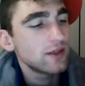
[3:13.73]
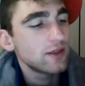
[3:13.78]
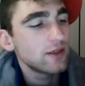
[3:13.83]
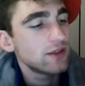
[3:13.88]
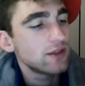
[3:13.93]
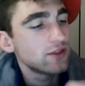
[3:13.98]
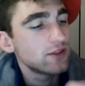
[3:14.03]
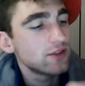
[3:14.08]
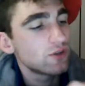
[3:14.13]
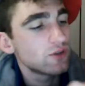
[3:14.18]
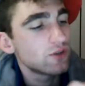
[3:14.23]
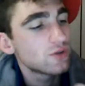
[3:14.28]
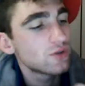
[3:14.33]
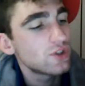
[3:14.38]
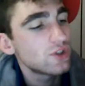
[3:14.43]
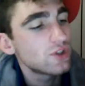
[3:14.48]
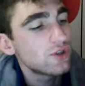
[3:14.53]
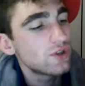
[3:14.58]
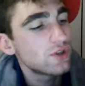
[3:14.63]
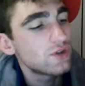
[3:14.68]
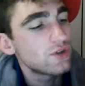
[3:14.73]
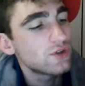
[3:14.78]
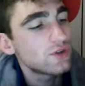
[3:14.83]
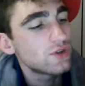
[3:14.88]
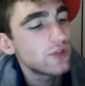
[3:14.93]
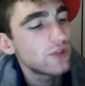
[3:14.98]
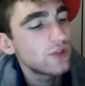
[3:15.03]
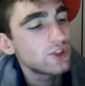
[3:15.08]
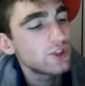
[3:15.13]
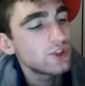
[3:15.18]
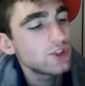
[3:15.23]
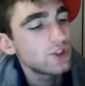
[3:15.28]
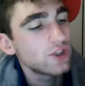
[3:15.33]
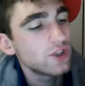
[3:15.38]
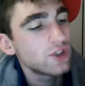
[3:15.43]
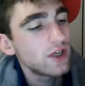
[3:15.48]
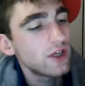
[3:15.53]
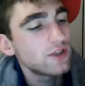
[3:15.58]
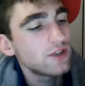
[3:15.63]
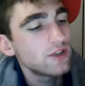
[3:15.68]
Is your return to nature
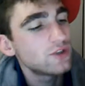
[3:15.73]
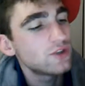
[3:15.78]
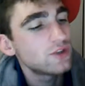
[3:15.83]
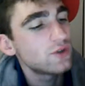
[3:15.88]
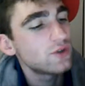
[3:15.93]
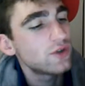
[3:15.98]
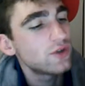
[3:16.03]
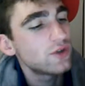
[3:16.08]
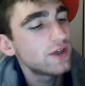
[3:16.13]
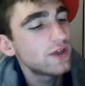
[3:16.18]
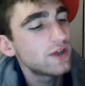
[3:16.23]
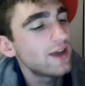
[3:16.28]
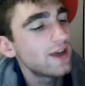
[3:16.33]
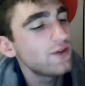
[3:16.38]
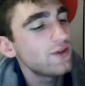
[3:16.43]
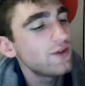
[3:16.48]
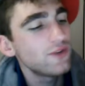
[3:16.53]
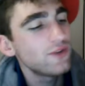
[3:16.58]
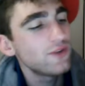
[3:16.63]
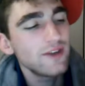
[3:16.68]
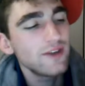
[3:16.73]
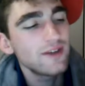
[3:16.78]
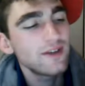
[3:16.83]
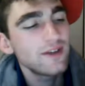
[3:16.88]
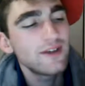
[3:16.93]
and enjoy healthy,